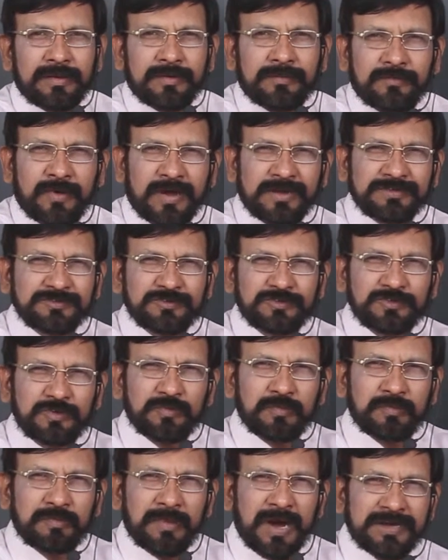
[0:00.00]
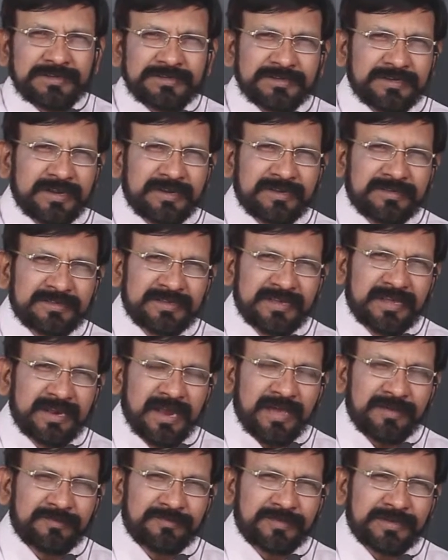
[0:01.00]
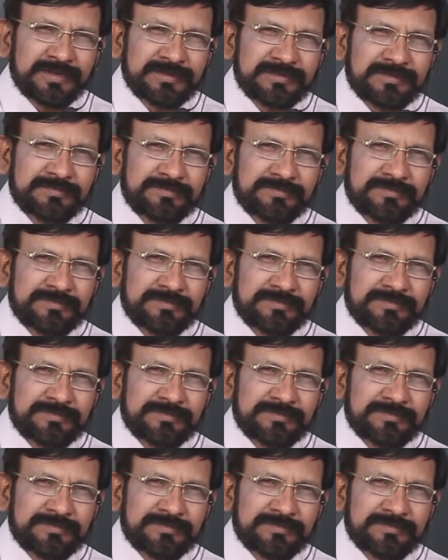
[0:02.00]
Once you master C language,